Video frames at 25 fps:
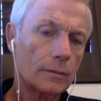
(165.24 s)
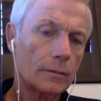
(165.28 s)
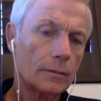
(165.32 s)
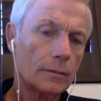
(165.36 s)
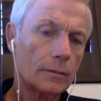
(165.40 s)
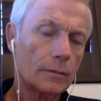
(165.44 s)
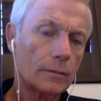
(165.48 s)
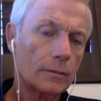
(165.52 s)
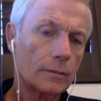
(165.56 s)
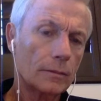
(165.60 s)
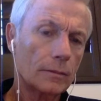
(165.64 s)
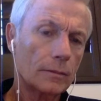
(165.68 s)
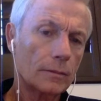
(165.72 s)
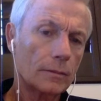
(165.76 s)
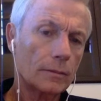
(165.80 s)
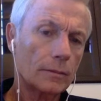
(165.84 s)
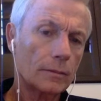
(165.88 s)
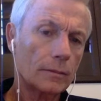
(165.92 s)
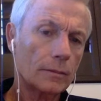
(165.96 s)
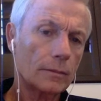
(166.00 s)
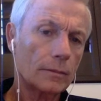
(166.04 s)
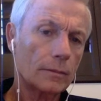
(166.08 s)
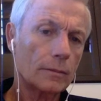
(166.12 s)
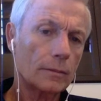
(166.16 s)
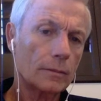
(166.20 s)

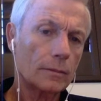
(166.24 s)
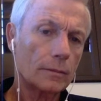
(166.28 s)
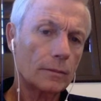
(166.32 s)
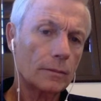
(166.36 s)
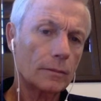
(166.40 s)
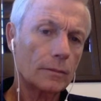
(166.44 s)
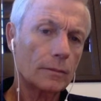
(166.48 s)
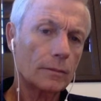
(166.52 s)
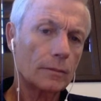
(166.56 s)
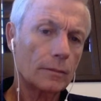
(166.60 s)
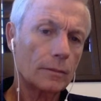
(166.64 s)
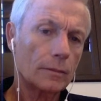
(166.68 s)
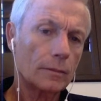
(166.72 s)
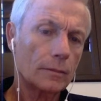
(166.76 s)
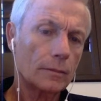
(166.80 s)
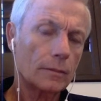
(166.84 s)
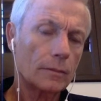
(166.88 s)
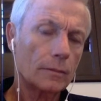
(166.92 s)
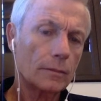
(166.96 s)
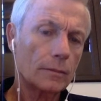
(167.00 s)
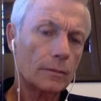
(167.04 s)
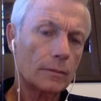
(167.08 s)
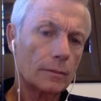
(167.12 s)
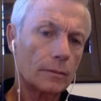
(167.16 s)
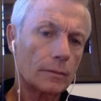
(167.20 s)

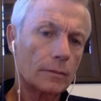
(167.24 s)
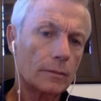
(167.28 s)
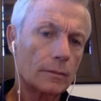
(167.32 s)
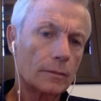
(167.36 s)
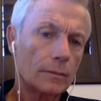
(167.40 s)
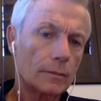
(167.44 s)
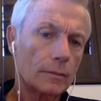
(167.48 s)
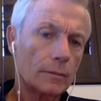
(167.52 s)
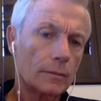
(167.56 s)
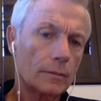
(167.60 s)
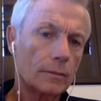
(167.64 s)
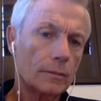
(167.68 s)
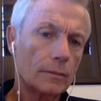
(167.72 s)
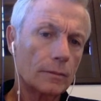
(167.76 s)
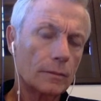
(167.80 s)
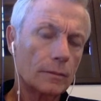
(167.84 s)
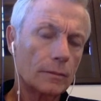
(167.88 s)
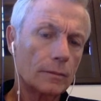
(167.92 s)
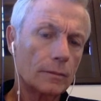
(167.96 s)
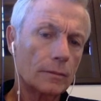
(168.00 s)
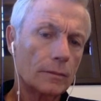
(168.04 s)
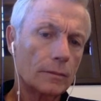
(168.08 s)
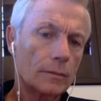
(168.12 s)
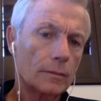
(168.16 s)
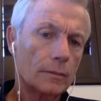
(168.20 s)

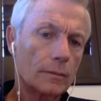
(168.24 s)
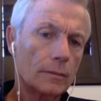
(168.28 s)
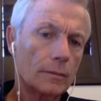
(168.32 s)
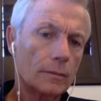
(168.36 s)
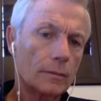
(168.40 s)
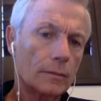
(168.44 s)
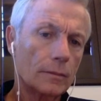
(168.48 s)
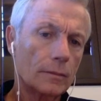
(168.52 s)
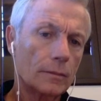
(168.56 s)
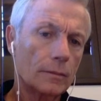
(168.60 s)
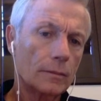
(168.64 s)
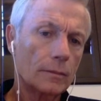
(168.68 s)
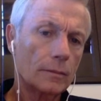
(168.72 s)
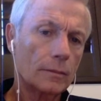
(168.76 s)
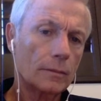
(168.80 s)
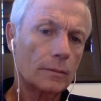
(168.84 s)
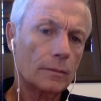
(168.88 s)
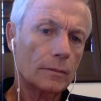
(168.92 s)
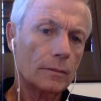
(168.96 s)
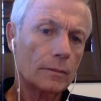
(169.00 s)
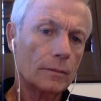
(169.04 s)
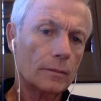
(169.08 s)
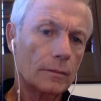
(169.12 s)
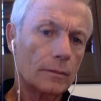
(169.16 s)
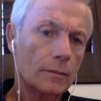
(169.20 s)

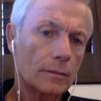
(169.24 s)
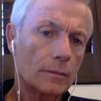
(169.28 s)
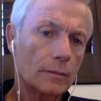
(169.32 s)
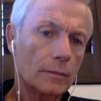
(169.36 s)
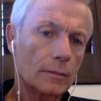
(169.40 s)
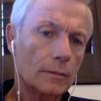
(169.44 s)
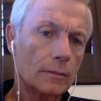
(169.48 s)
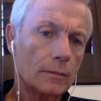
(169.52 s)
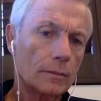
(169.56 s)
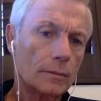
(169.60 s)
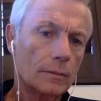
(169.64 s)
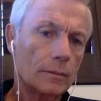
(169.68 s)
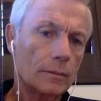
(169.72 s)
The person shown says nothing.